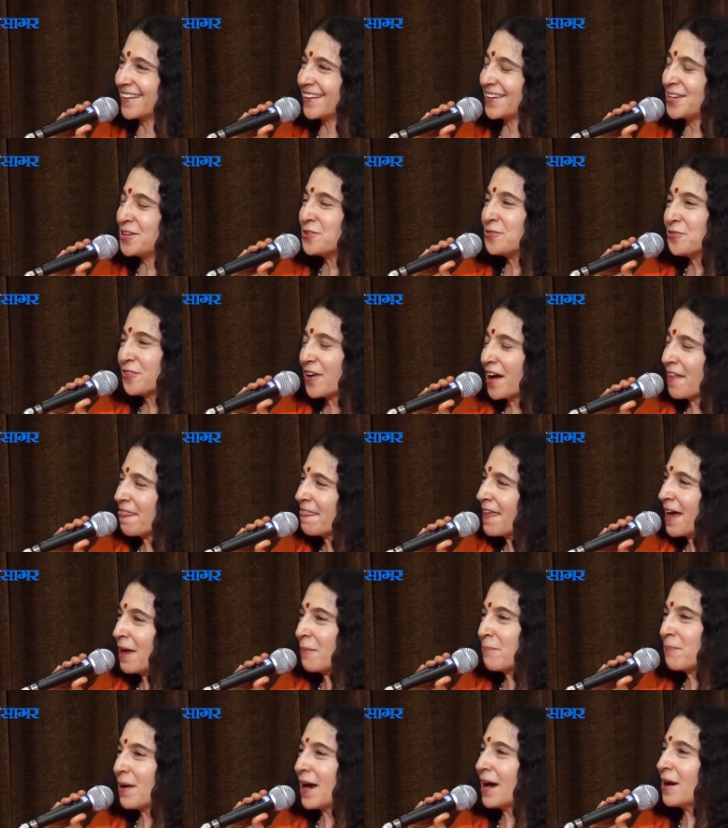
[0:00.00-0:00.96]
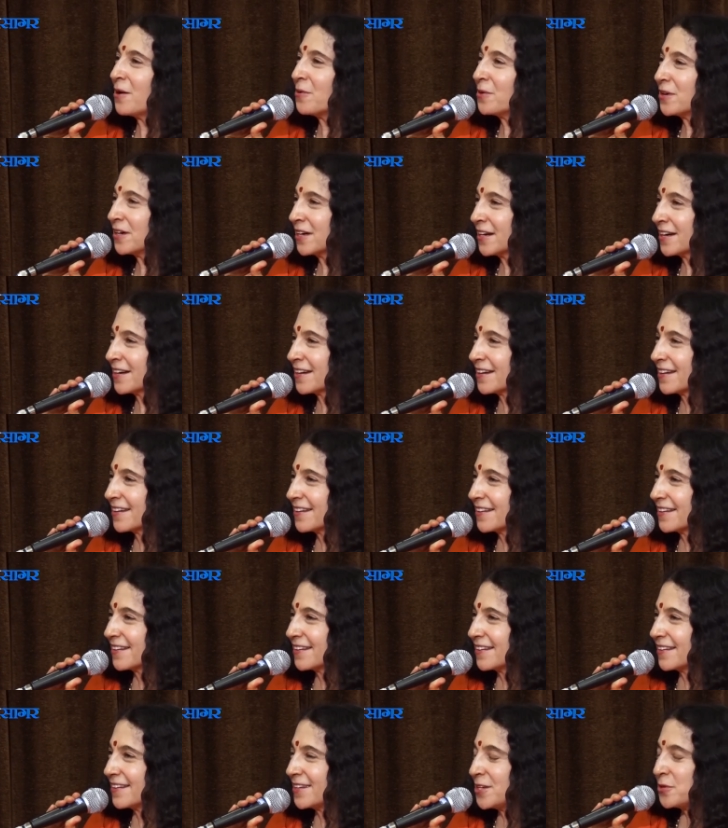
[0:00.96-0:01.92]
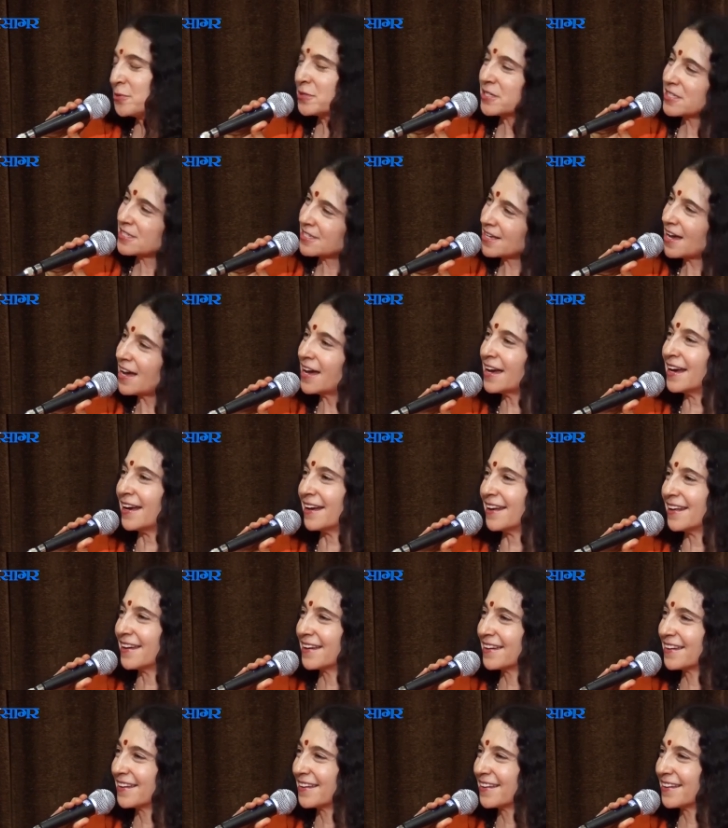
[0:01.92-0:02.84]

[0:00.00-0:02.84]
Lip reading: You've got that power? You decide.